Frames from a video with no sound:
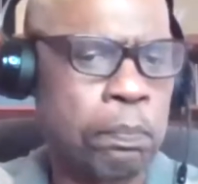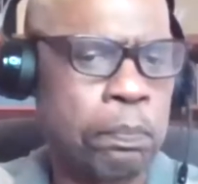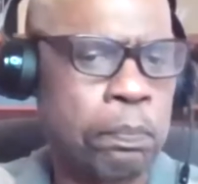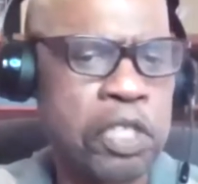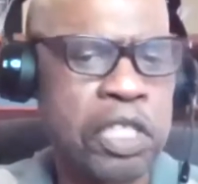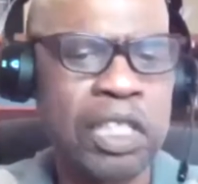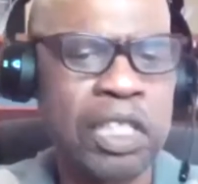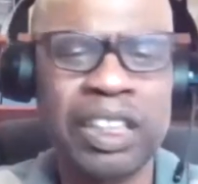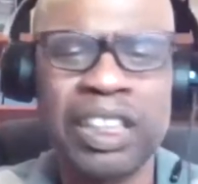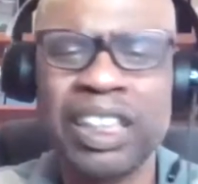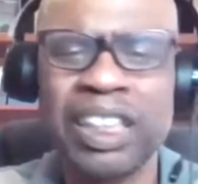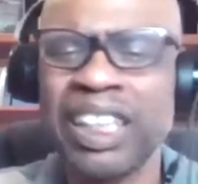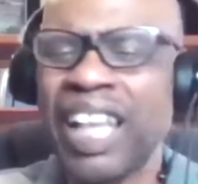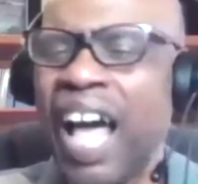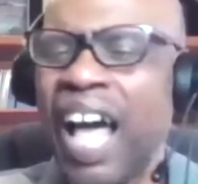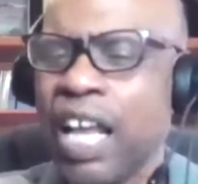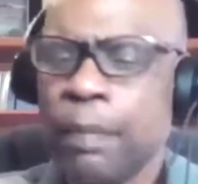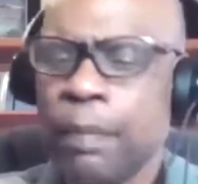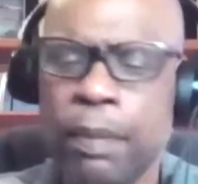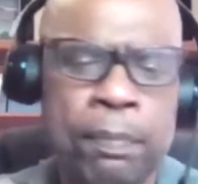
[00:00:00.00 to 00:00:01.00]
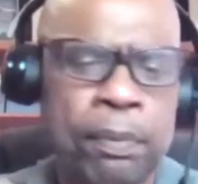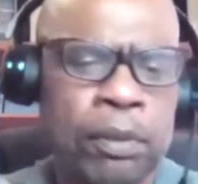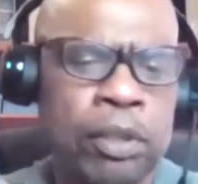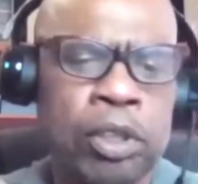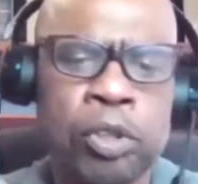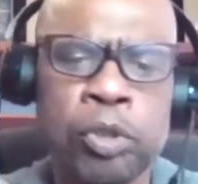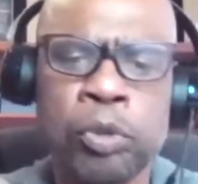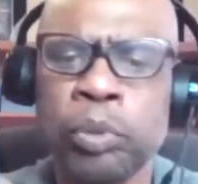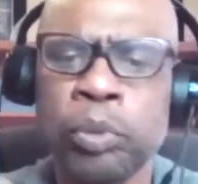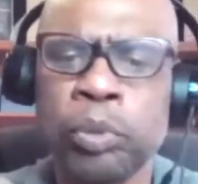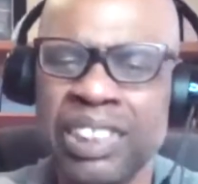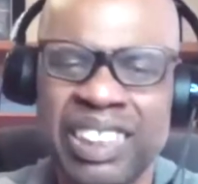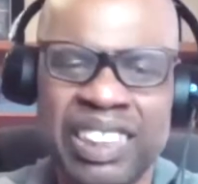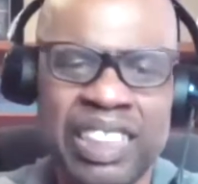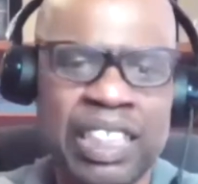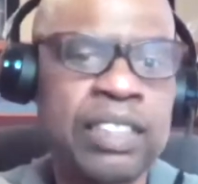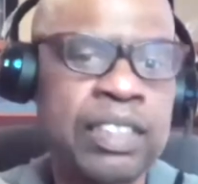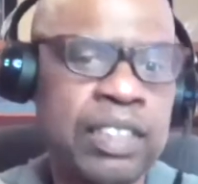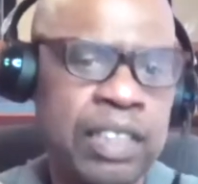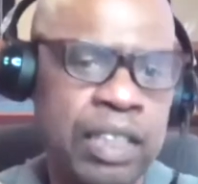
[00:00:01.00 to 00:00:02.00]
You get a lot of people who
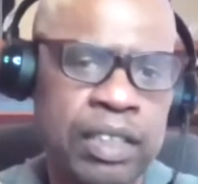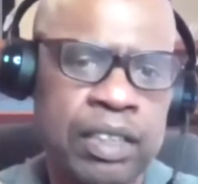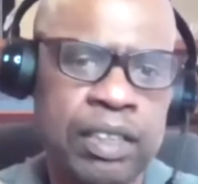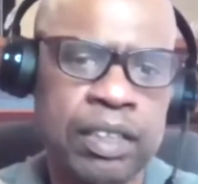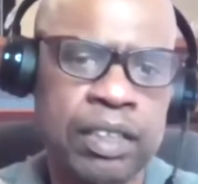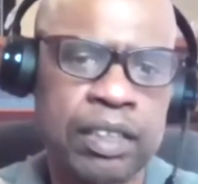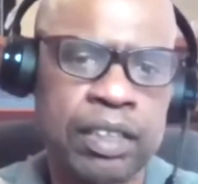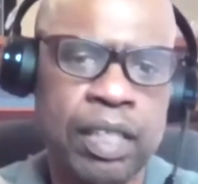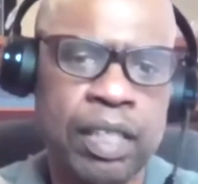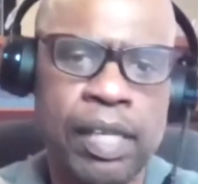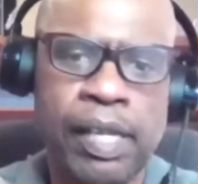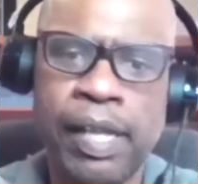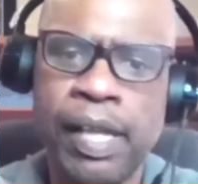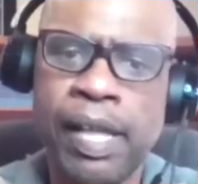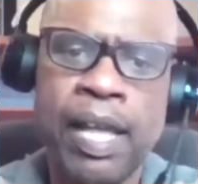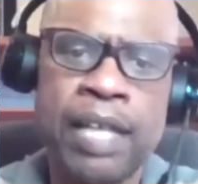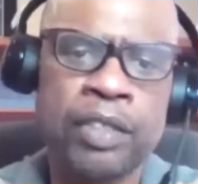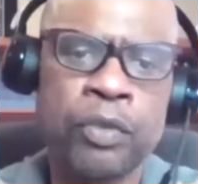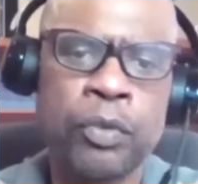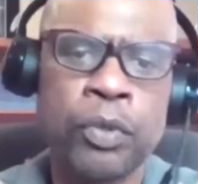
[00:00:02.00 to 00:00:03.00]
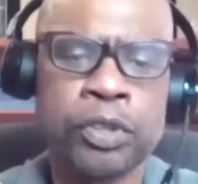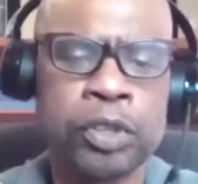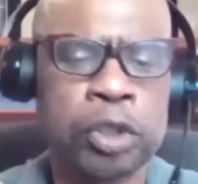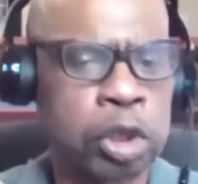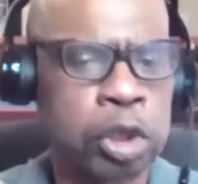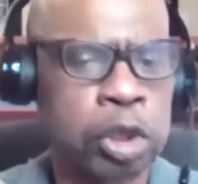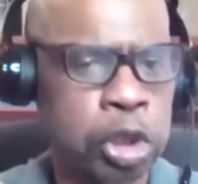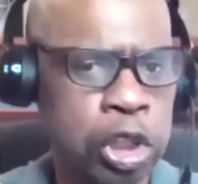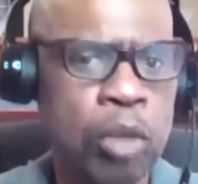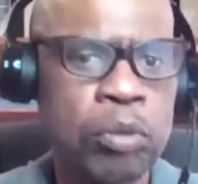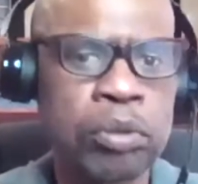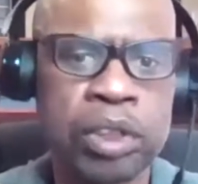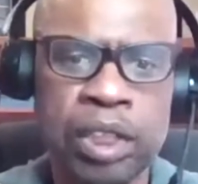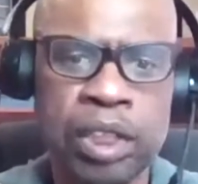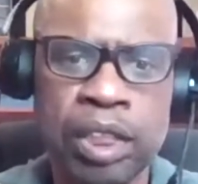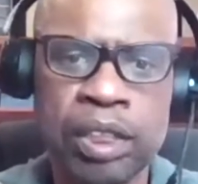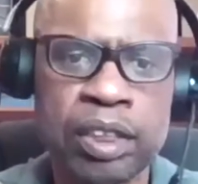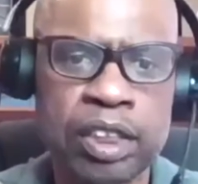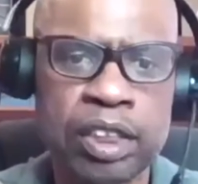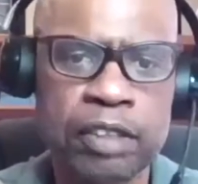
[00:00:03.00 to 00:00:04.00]
resent it. And the research shows
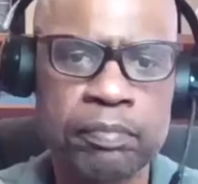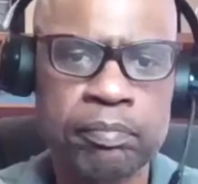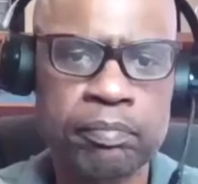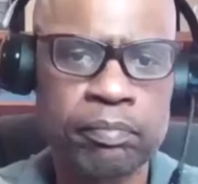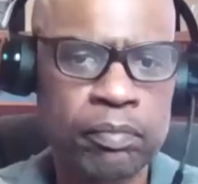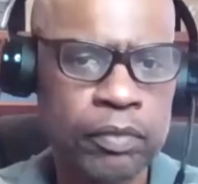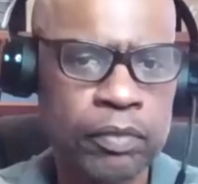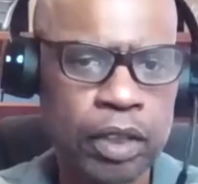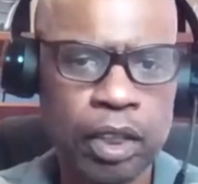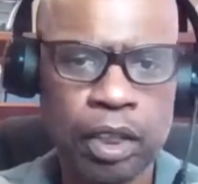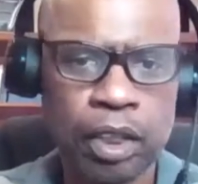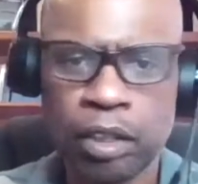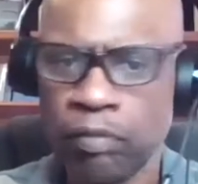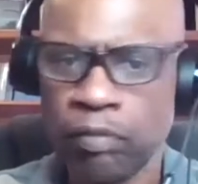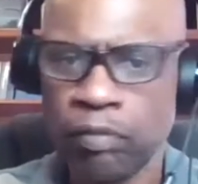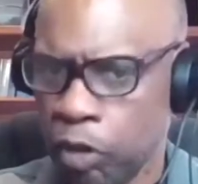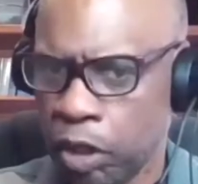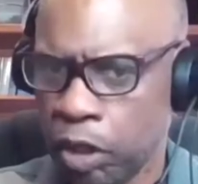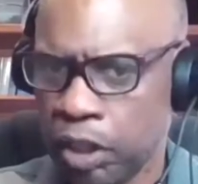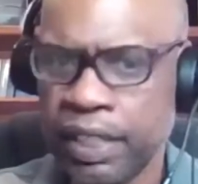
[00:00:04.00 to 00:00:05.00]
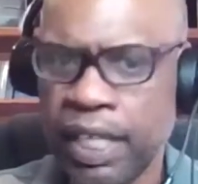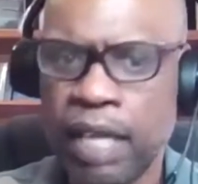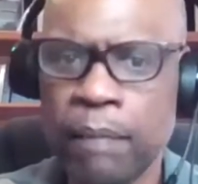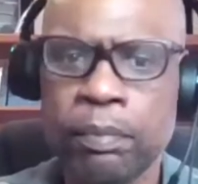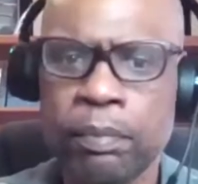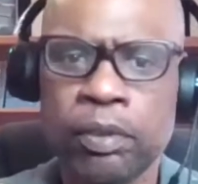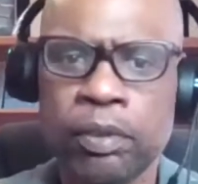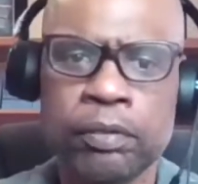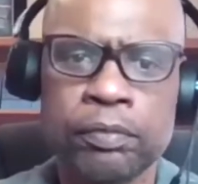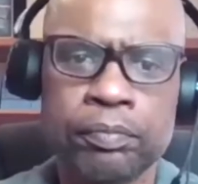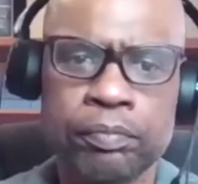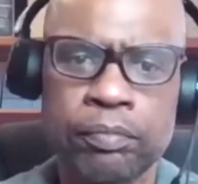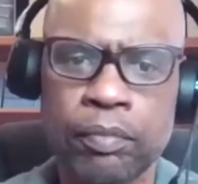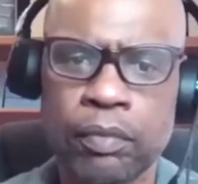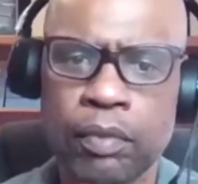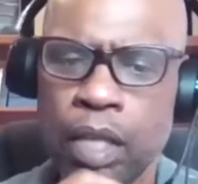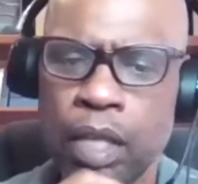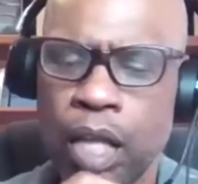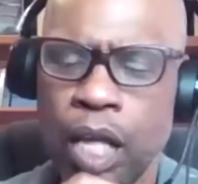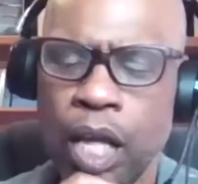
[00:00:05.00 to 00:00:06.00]
this. For example,
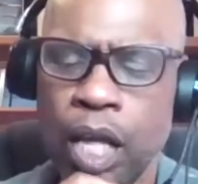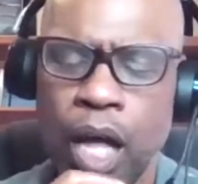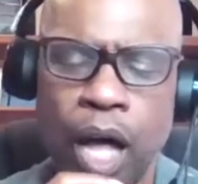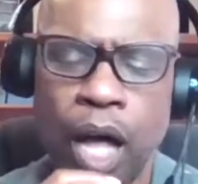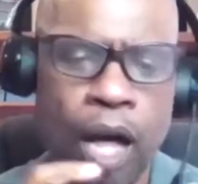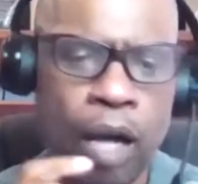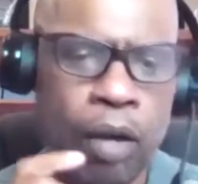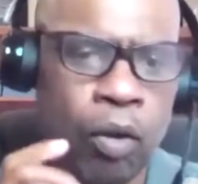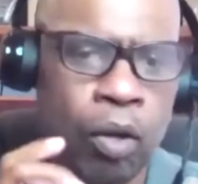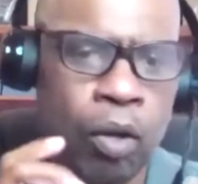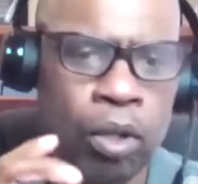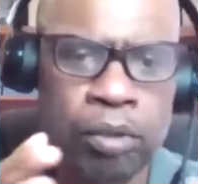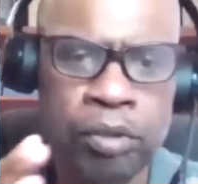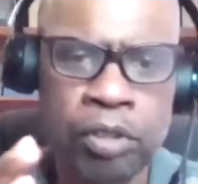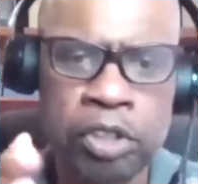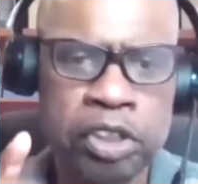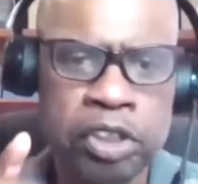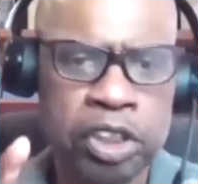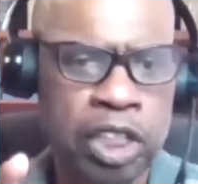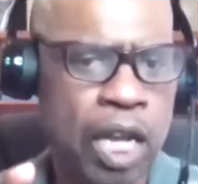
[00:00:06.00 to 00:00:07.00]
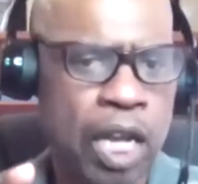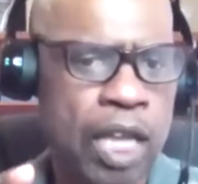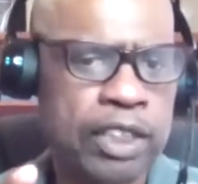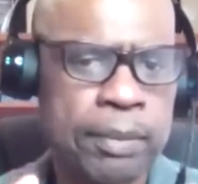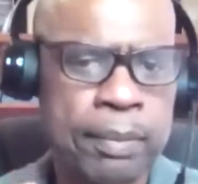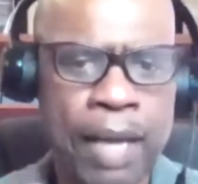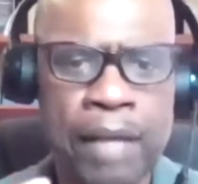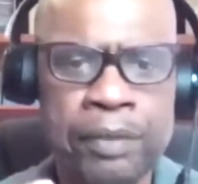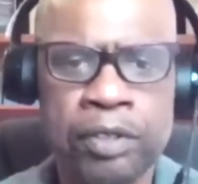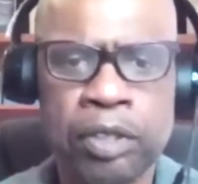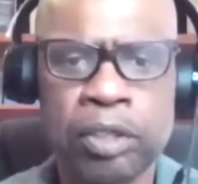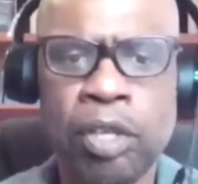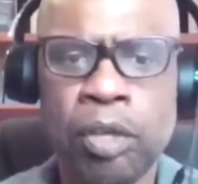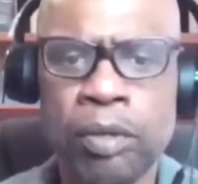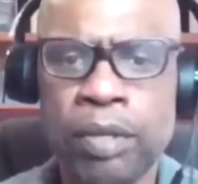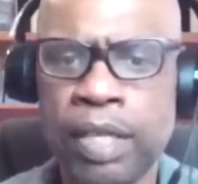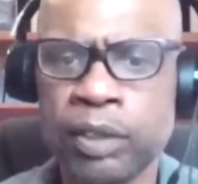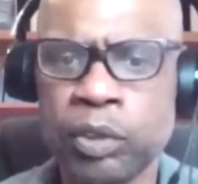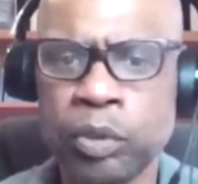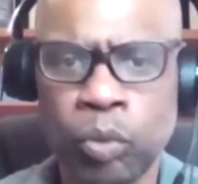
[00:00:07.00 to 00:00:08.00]
there's a concept out there
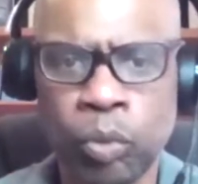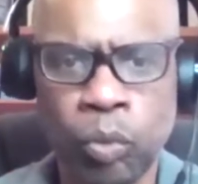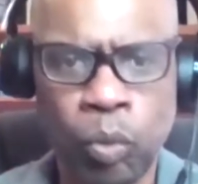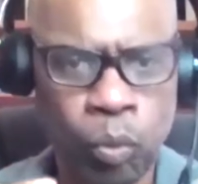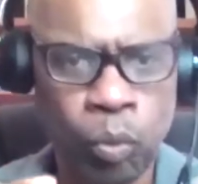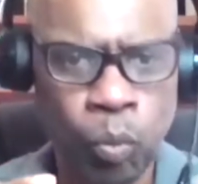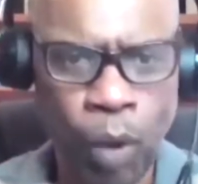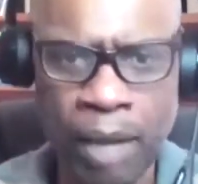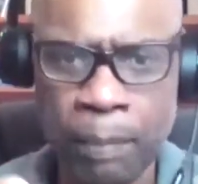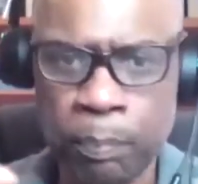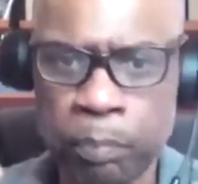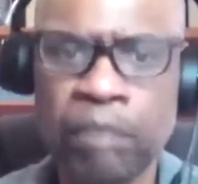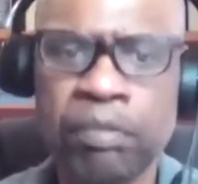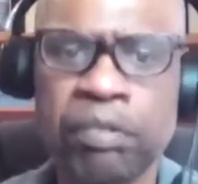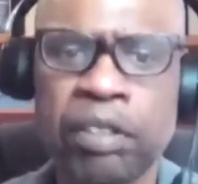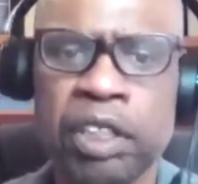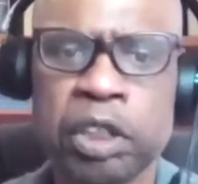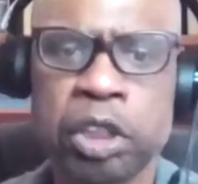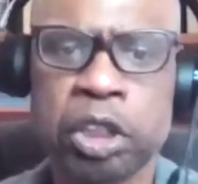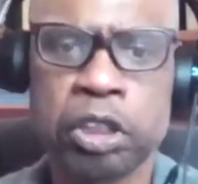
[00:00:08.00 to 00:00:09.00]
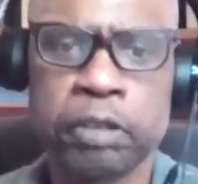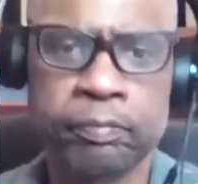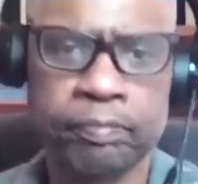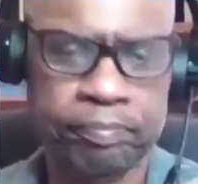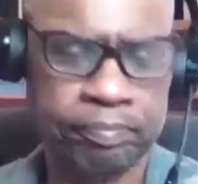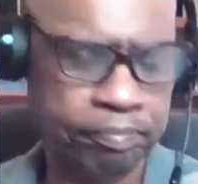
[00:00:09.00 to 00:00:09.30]
known as white privilege.